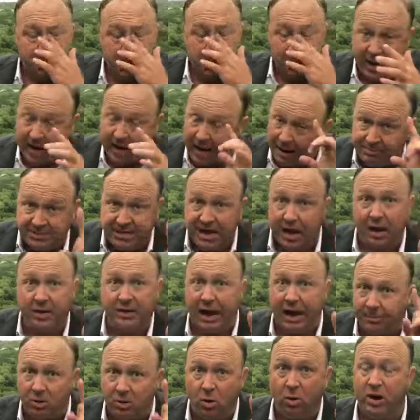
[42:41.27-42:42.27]
And I'm telling you,
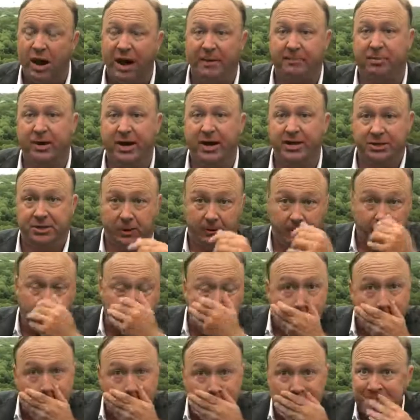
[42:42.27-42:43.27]
I'm going operational.
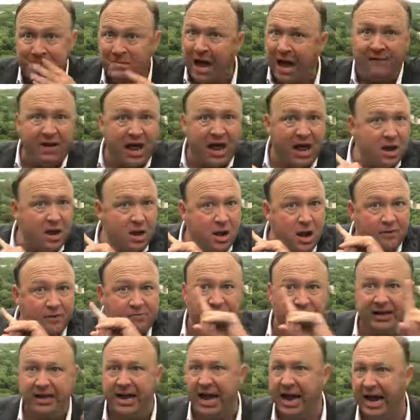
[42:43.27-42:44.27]
I've had enough
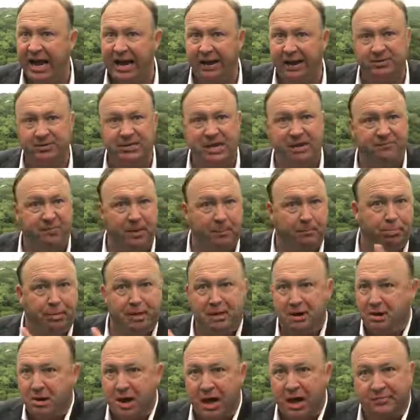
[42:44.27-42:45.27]
of games. I've played
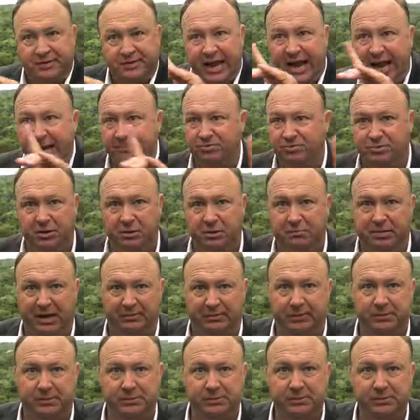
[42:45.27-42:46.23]
enough games with you people.